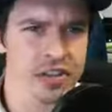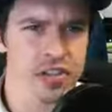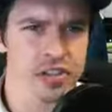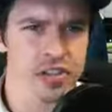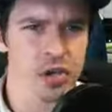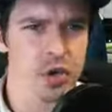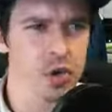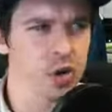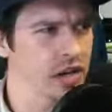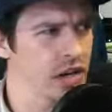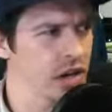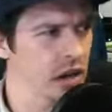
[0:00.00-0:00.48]

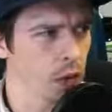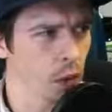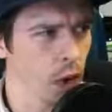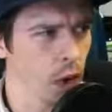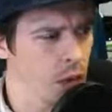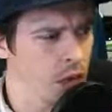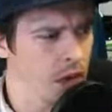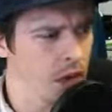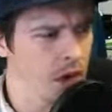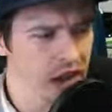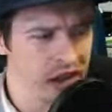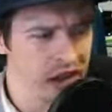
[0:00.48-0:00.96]
What were you
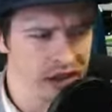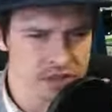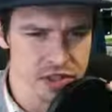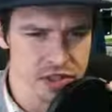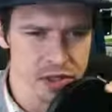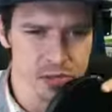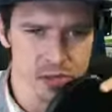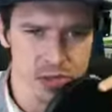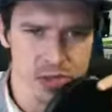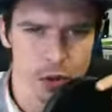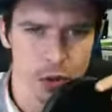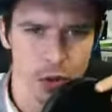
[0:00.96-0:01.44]
guys up to
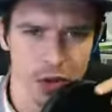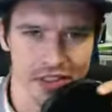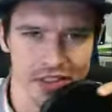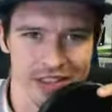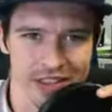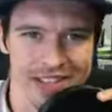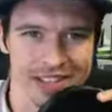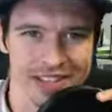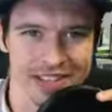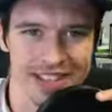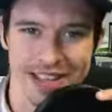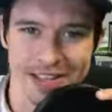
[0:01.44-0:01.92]
over this
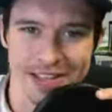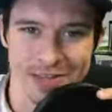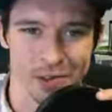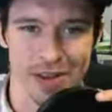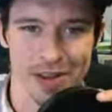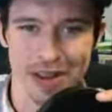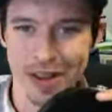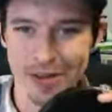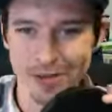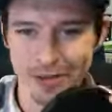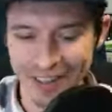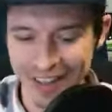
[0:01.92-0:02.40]
last week? I feel
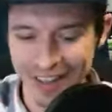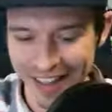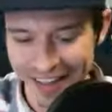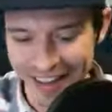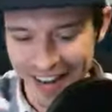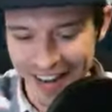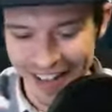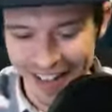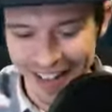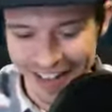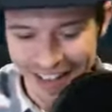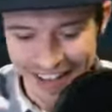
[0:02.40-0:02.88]
like
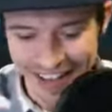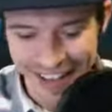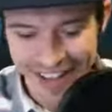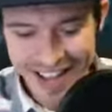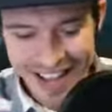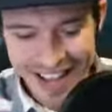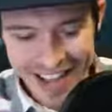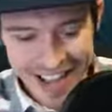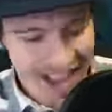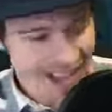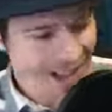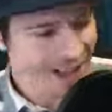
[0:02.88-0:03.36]

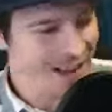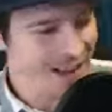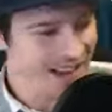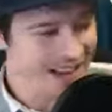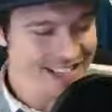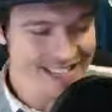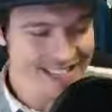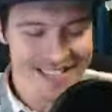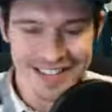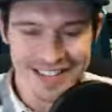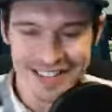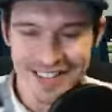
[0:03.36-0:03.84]
I just don't
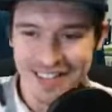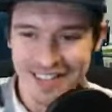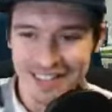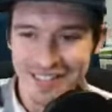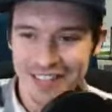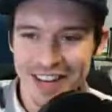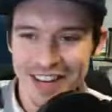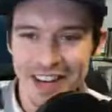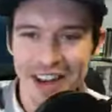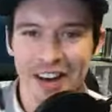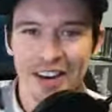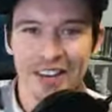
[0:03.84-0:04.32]
even
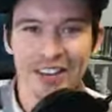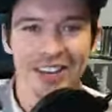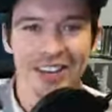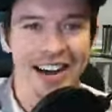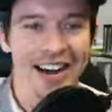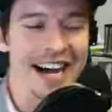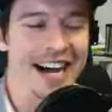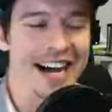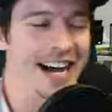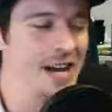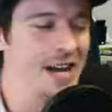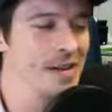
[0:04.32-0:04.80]
know.
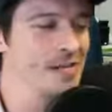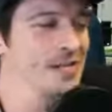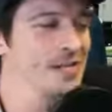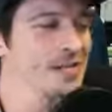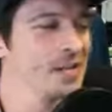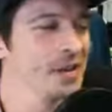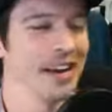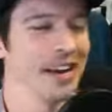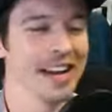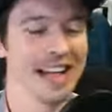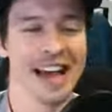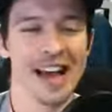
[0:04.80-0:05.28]
So
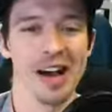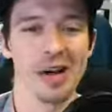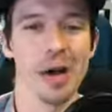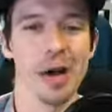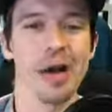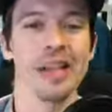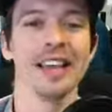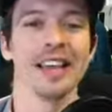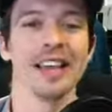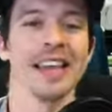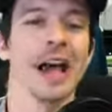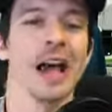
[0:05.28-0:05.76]
anyhow,
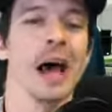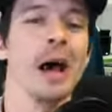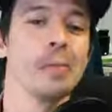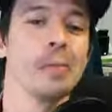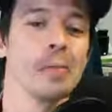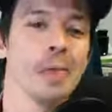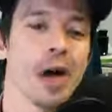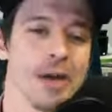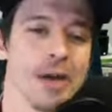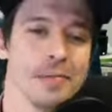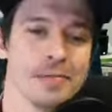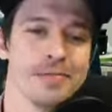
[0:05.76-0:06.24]

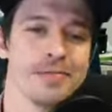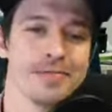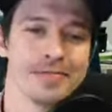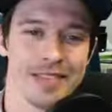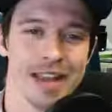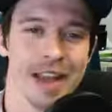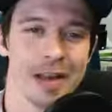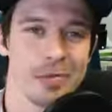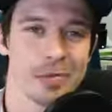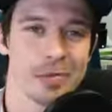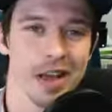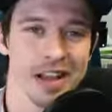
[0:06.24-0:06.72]
I'm
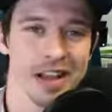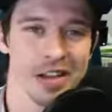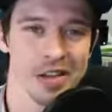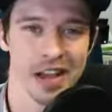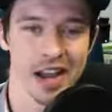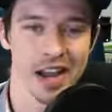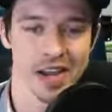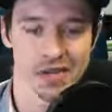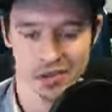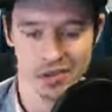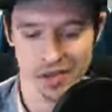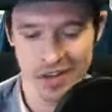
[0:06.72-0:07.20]
glad you guys are
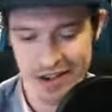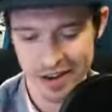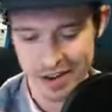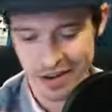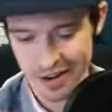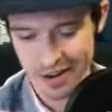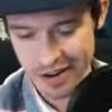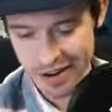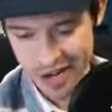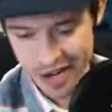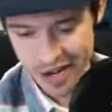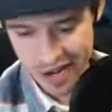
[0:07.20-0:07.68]
here
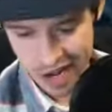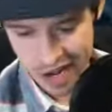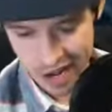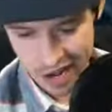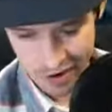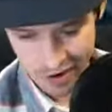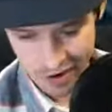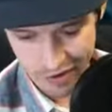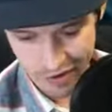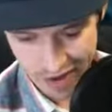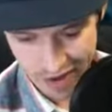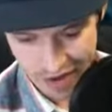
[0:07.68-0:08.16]
right
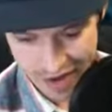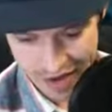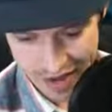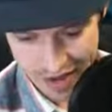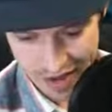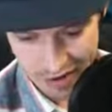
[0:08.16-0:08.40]
now.